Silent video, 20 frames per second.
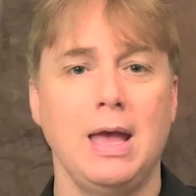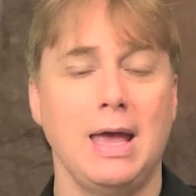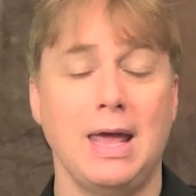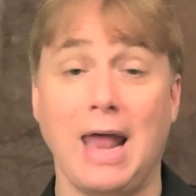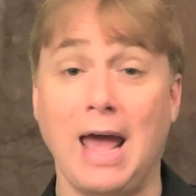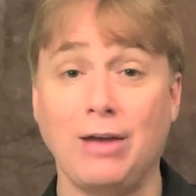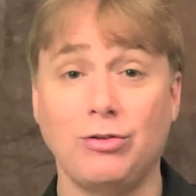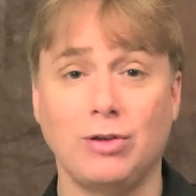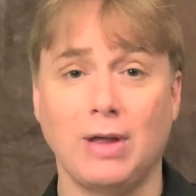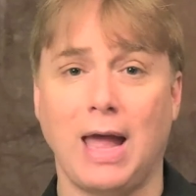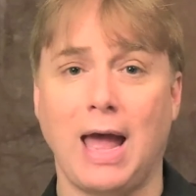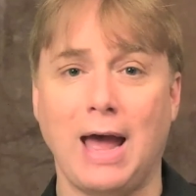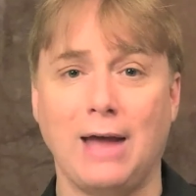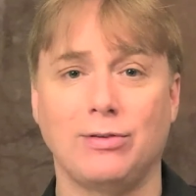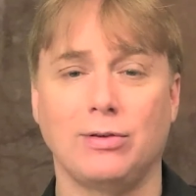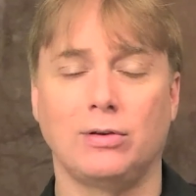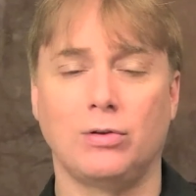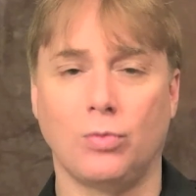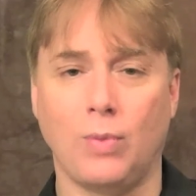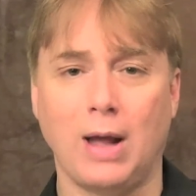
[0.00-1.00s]
It actually
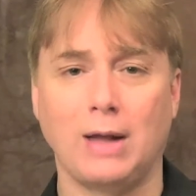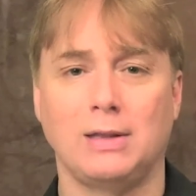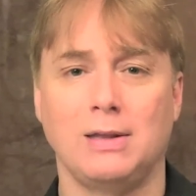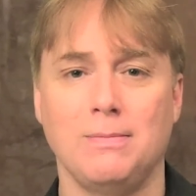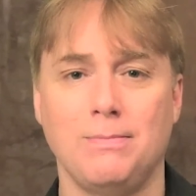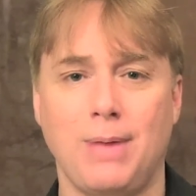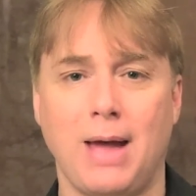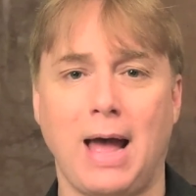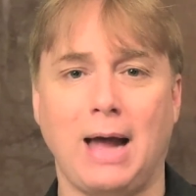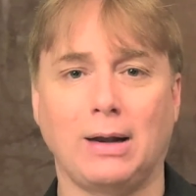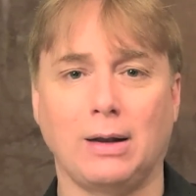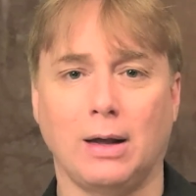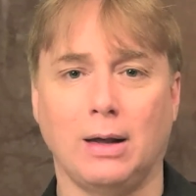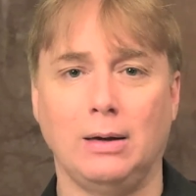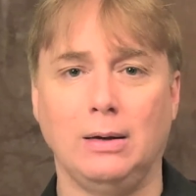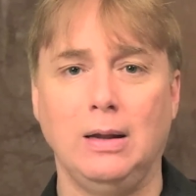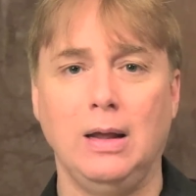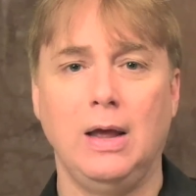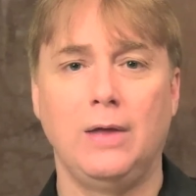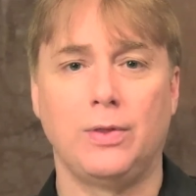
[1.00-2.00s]
has a direct impact
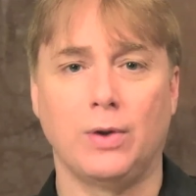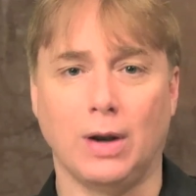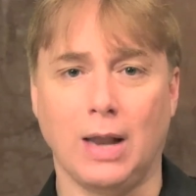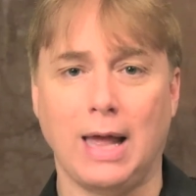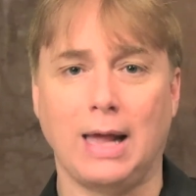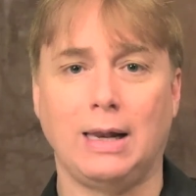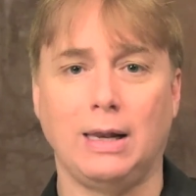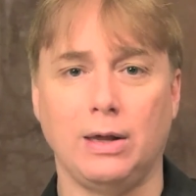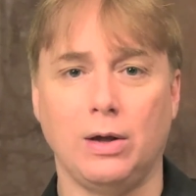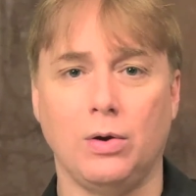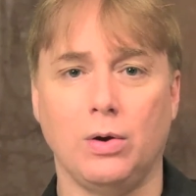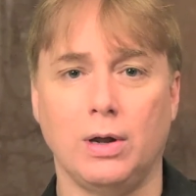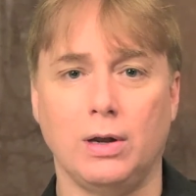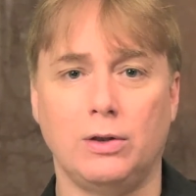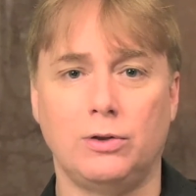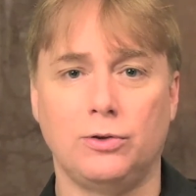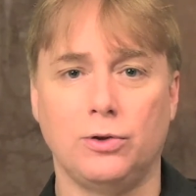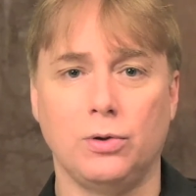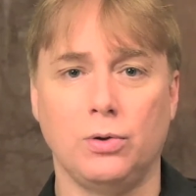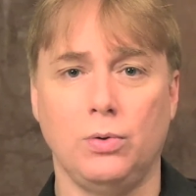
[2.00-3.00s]
on their
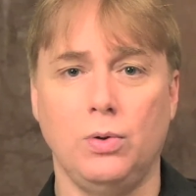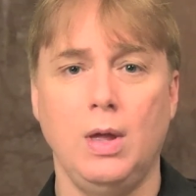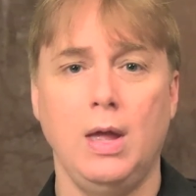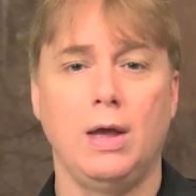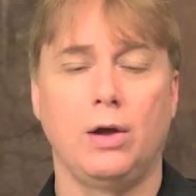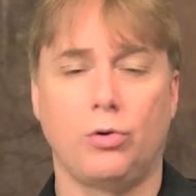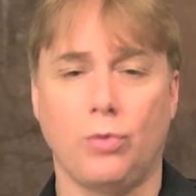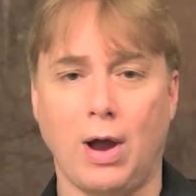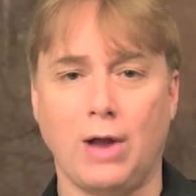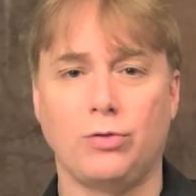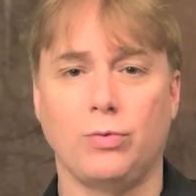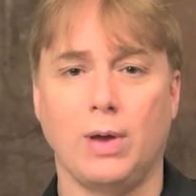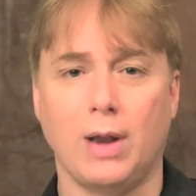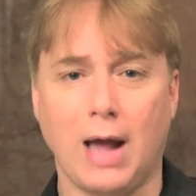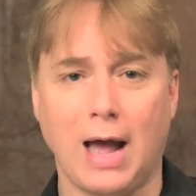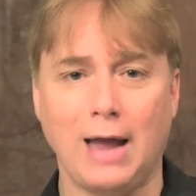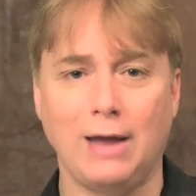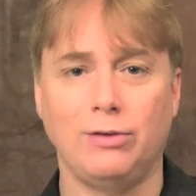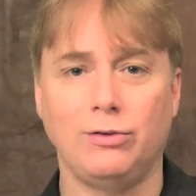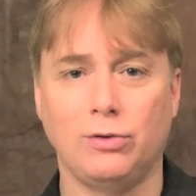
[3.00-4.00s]
likelihood to graduate
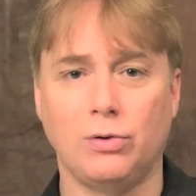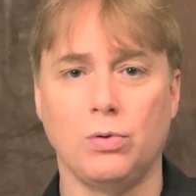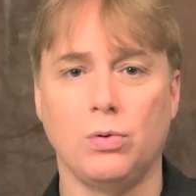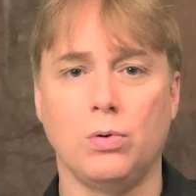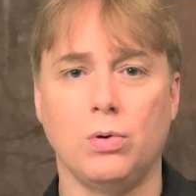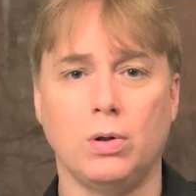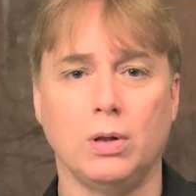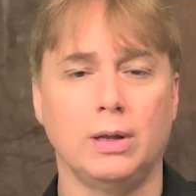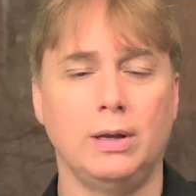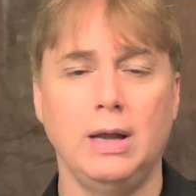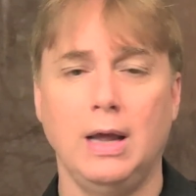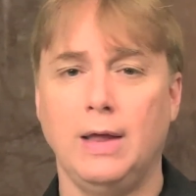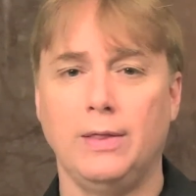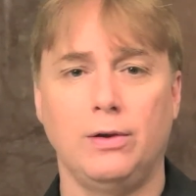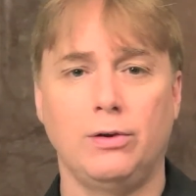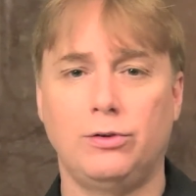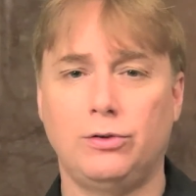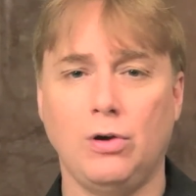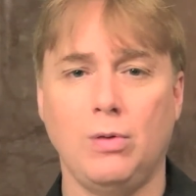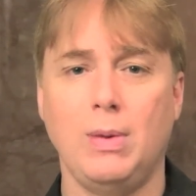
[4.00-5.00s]
high school. And
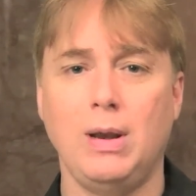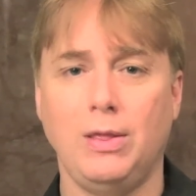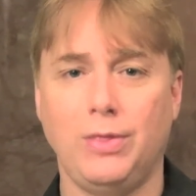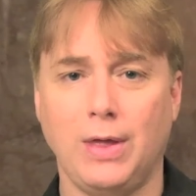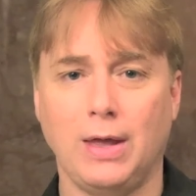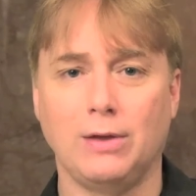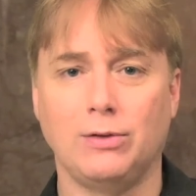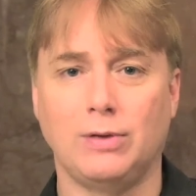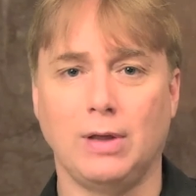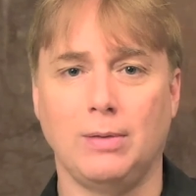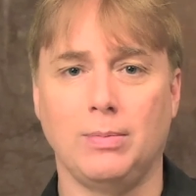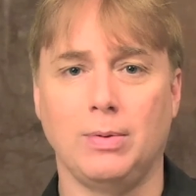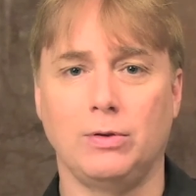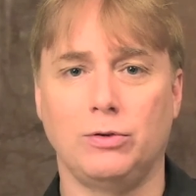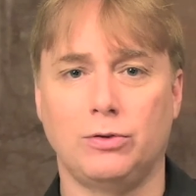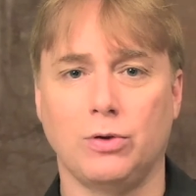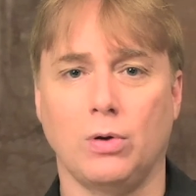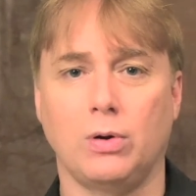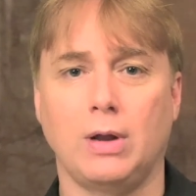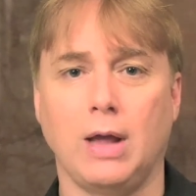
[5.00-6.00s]
there's so many things that have been
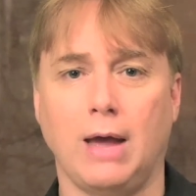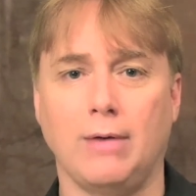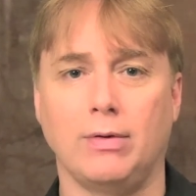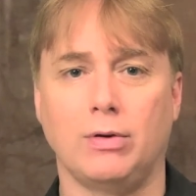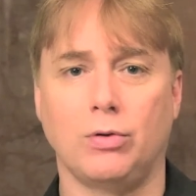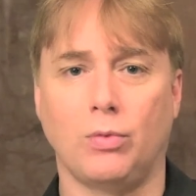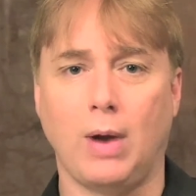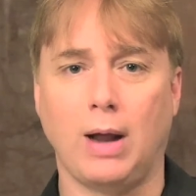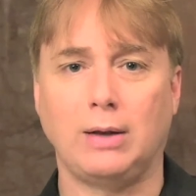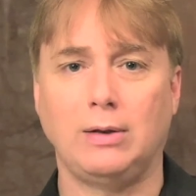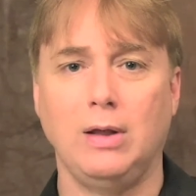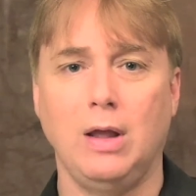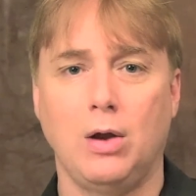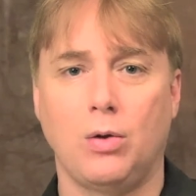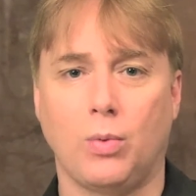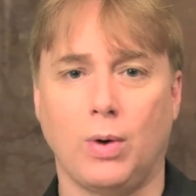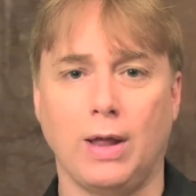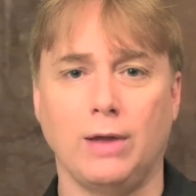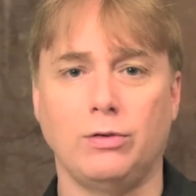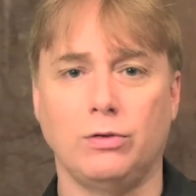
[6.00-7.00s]
shown to have a direct
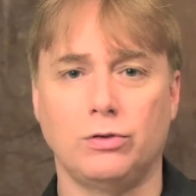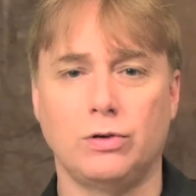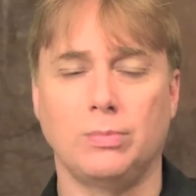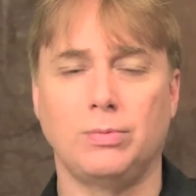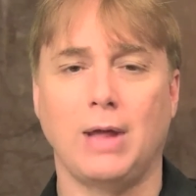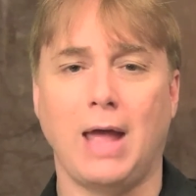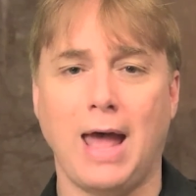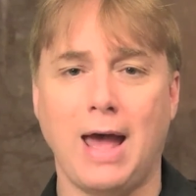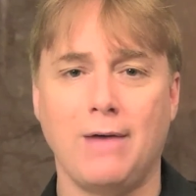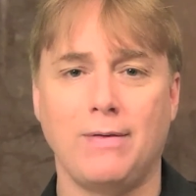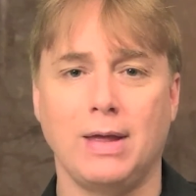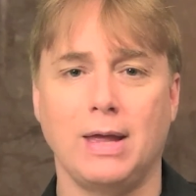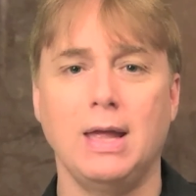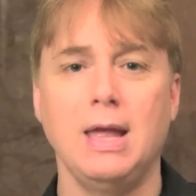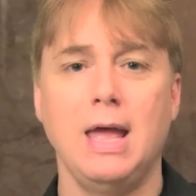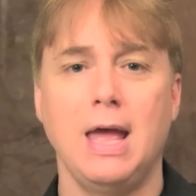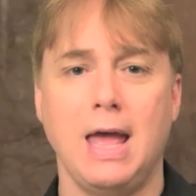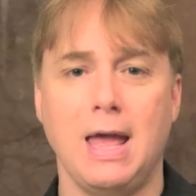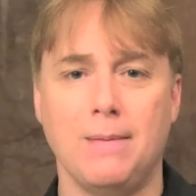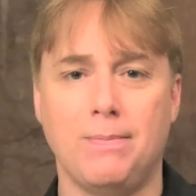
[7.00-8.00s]
relationship to having
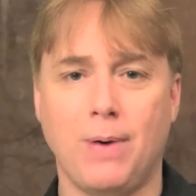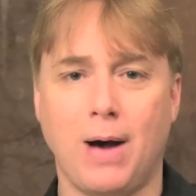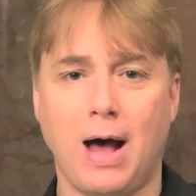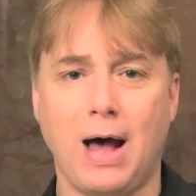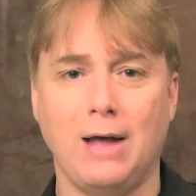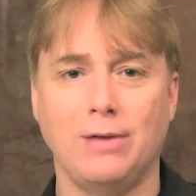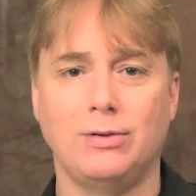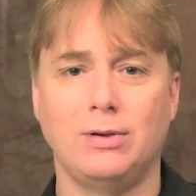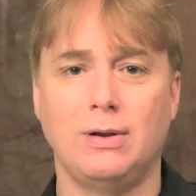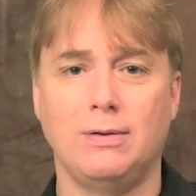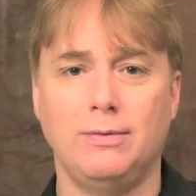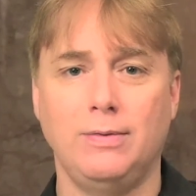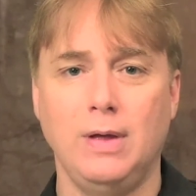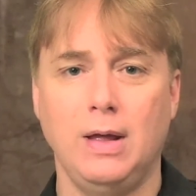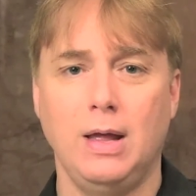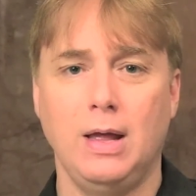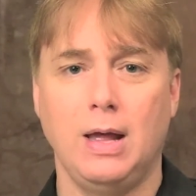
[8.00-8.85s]
a positive